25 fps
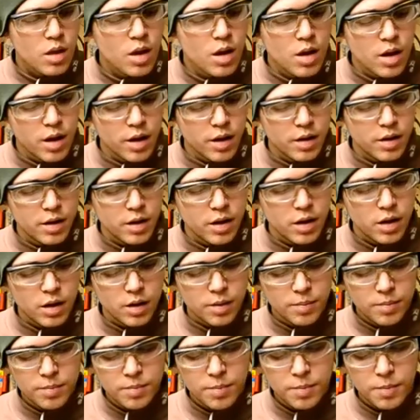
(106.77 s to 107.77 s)
And uh,
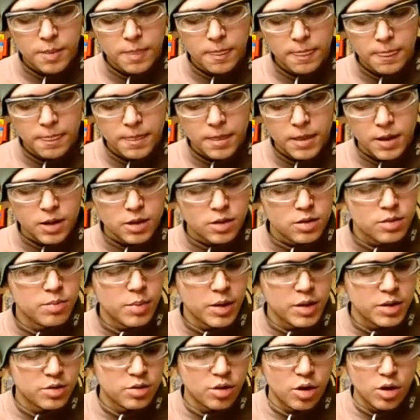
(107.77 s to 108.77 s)
this is my
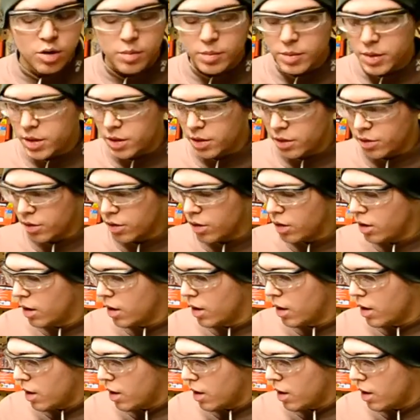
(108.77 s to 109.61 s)
starting material.